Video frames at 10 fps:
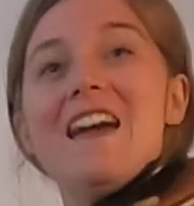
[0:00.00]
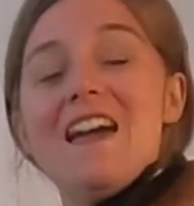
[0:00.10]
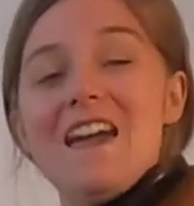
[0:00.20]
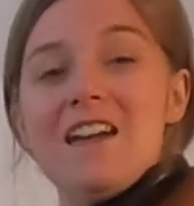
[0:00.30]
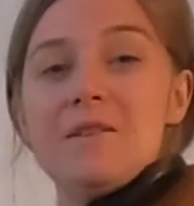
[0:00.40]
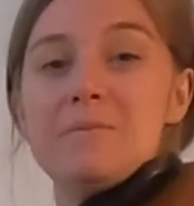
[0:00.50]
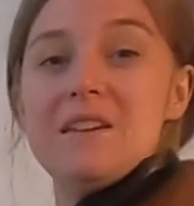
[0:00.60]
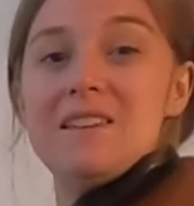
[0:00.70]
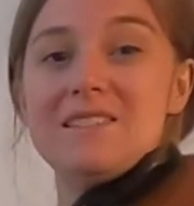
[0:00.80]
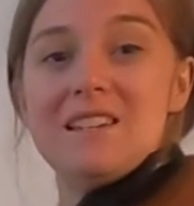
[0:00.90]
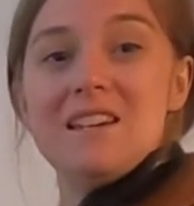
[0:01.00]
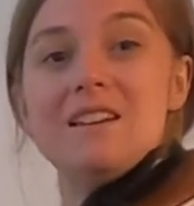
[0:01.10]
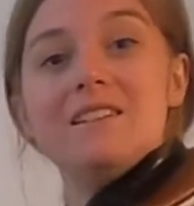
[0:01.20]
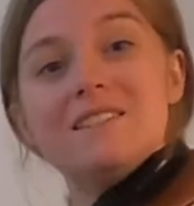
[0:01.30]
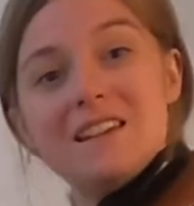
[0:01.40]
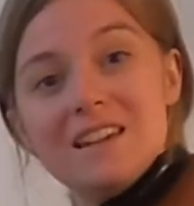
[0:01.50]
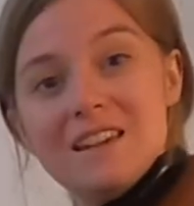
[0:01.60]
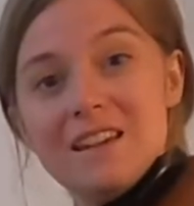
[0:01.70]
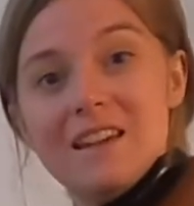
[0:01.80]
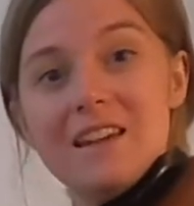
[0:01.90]
A, B, C, D,
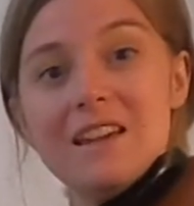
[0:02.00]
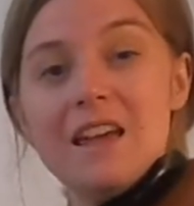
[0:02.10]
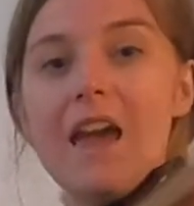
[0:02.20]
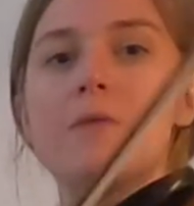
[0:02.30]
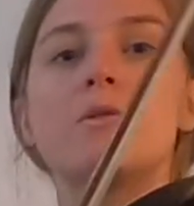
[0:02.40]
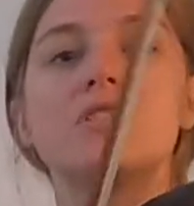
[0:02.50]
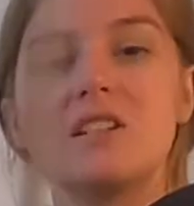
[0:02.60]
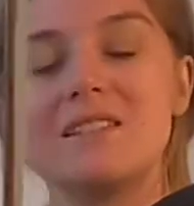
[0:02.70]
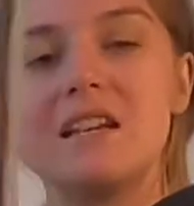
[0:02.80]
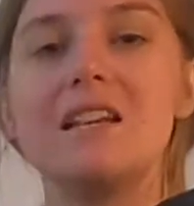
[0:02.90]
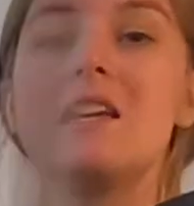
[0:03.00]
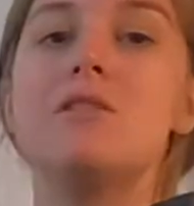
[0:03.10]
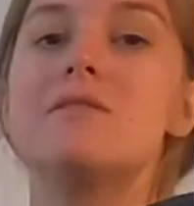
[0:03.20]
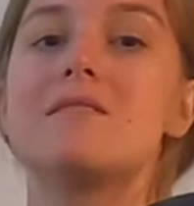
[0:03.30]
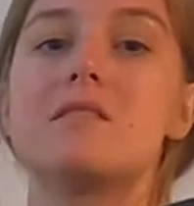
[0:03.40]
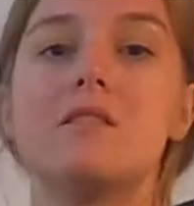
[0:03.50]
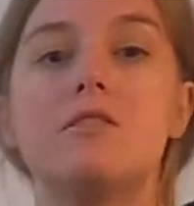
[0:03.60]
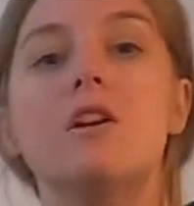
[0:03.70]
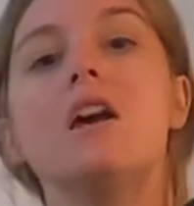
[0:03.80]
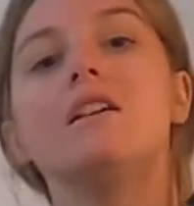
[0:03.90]
and we're just getting used
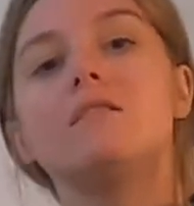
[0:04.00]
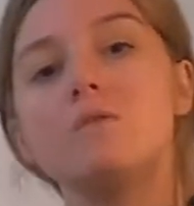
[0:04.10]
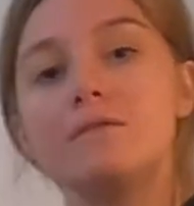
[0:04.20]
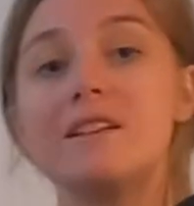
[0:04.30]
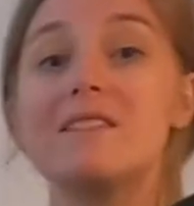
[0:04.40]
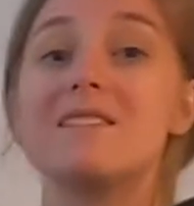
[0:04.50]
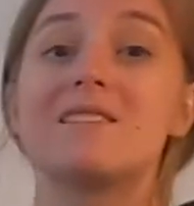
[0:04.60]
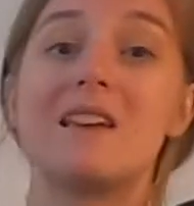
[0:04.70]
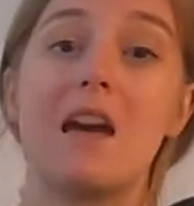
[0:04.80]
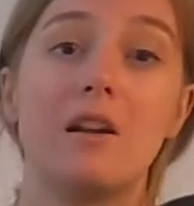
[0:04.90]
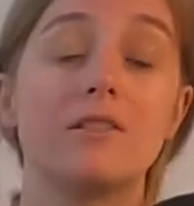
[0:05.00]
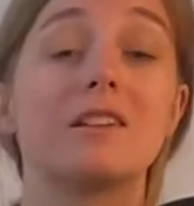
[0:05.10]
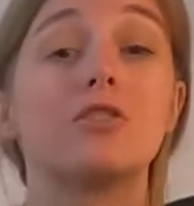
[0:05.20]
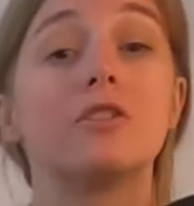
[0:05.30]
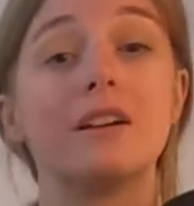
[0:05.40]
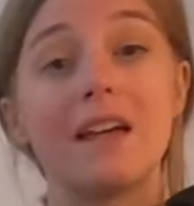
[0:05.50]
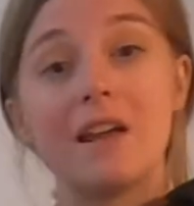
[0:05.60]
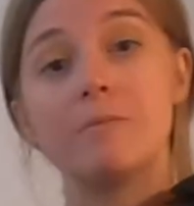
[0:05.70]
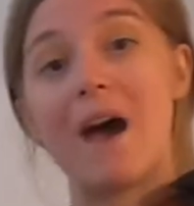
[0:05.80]
to using the scale to create